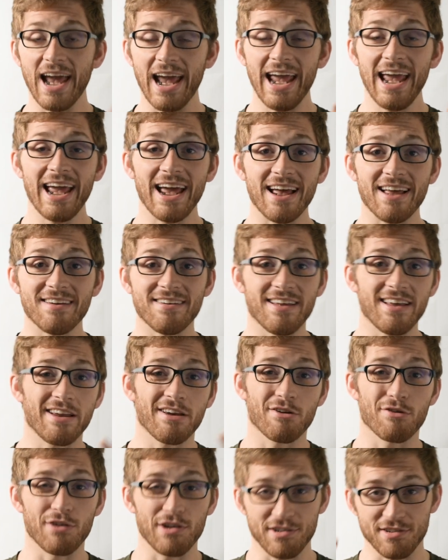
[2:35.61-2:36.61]
and
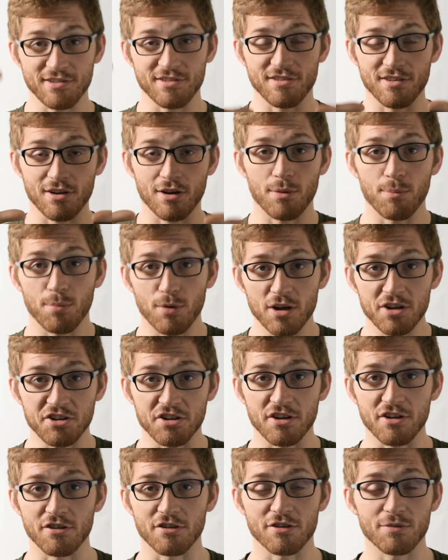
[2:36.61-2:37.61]
increases the
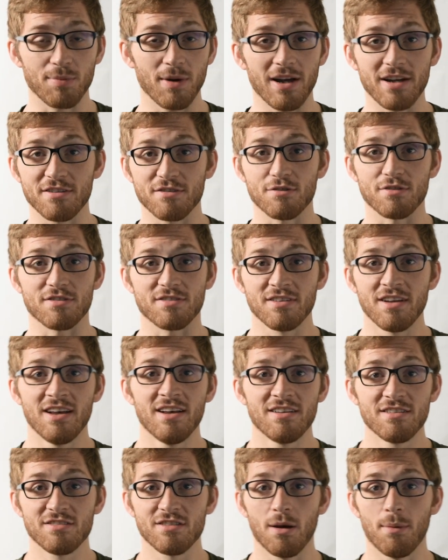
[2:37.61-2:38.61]
compression in your spine. So it's
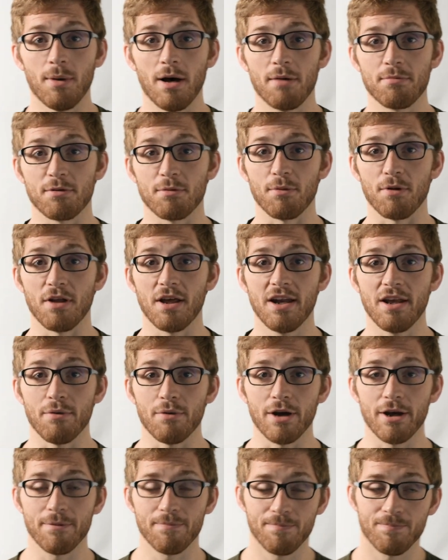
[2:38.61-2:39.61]
suboptimal
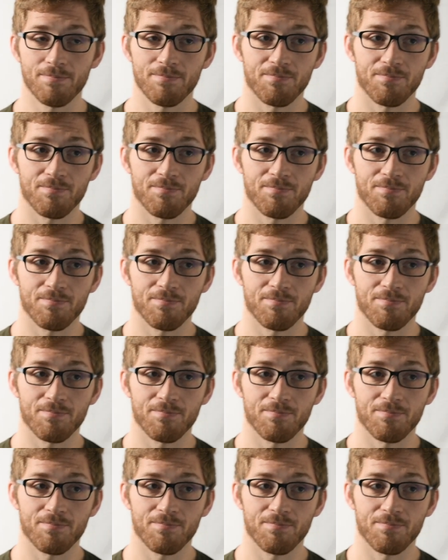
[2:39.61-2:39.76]
anyway.